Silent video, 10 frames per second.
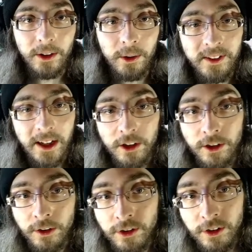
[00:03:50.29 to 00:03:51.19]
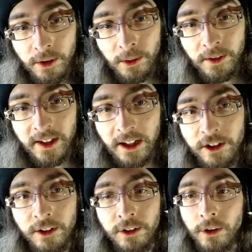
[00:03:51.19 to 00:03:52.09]
Section 2
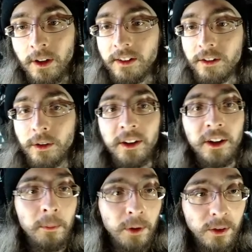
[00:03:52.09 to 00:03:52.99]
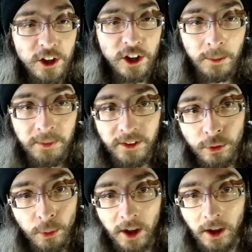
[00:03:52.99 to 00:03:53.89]
has a certain number of jumps as
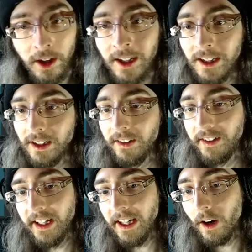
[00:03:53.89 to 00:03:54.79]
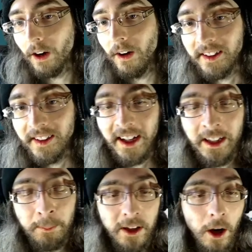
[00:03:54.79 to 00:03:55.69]
well. They are a tiny
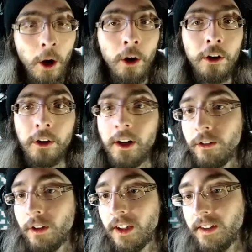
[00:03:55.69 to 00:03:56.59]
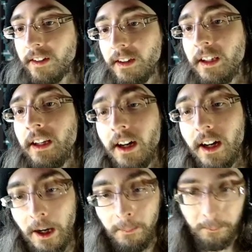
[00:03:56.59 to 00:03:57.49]
bit harder, as you can see.
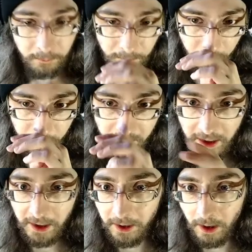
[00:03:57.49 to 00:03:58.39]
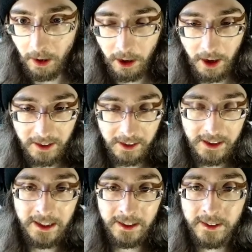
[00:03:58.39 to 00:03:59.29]
There are at
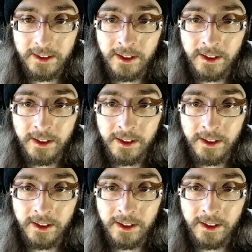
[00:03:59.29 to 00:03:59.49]
least